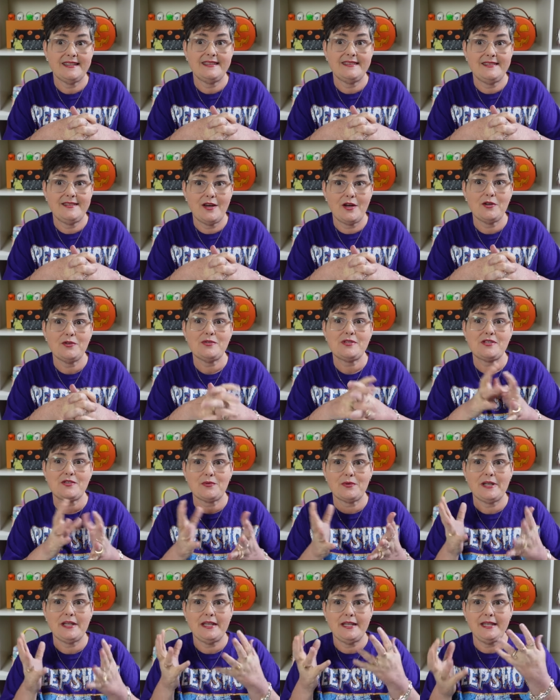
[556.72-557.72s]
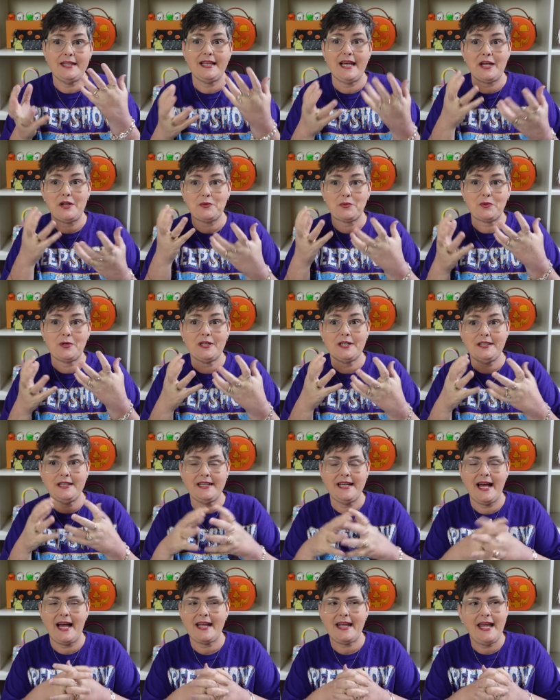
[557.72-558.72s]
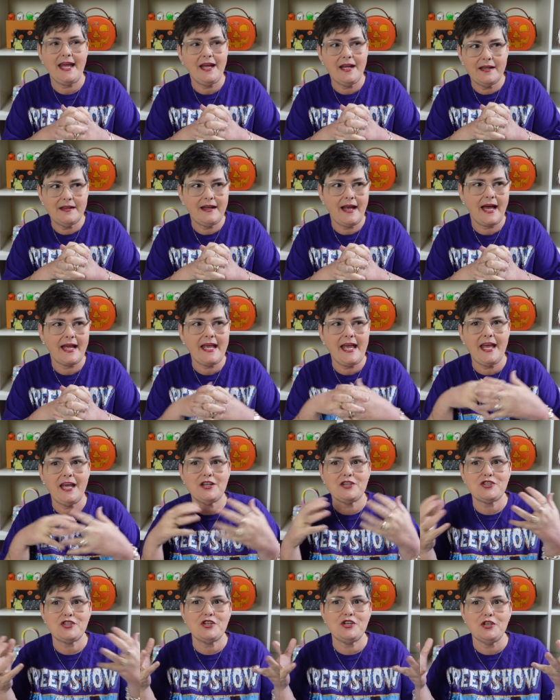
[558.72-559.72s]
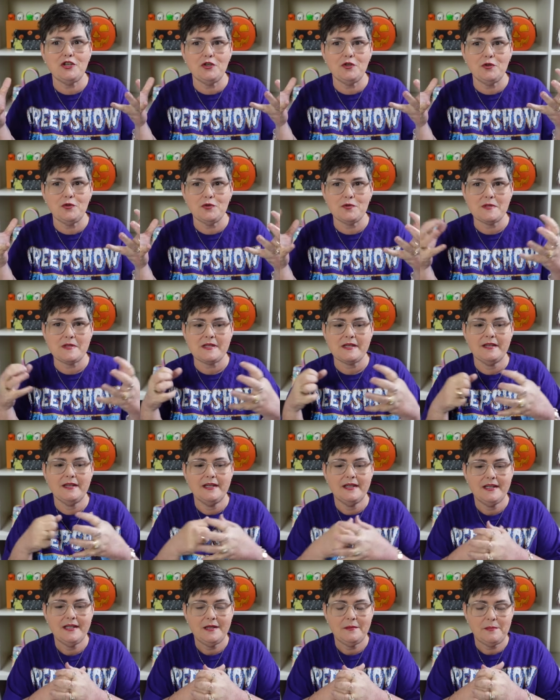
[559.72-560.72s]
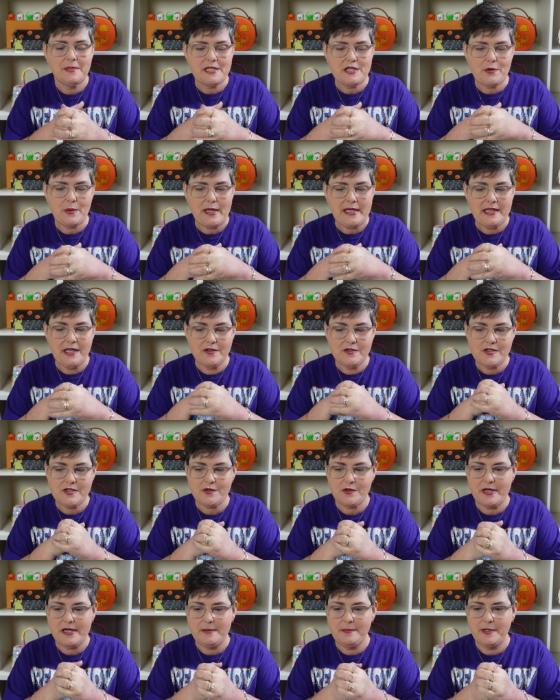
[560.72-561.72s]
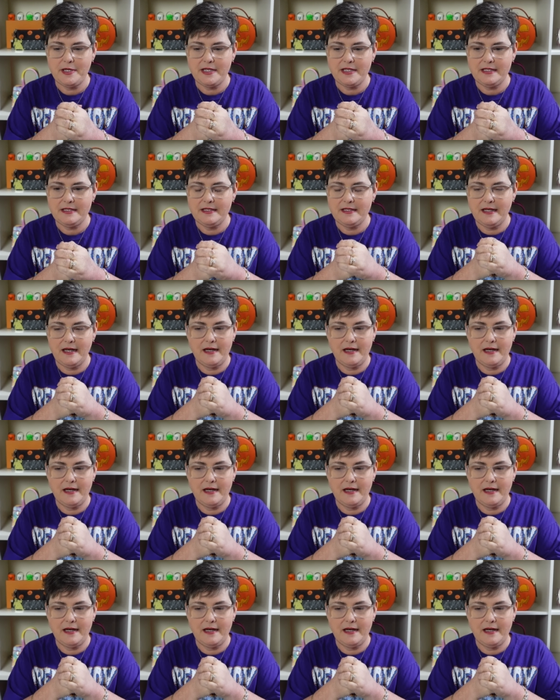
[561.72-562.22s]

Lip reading: those three, like really, I can't choose between those three, but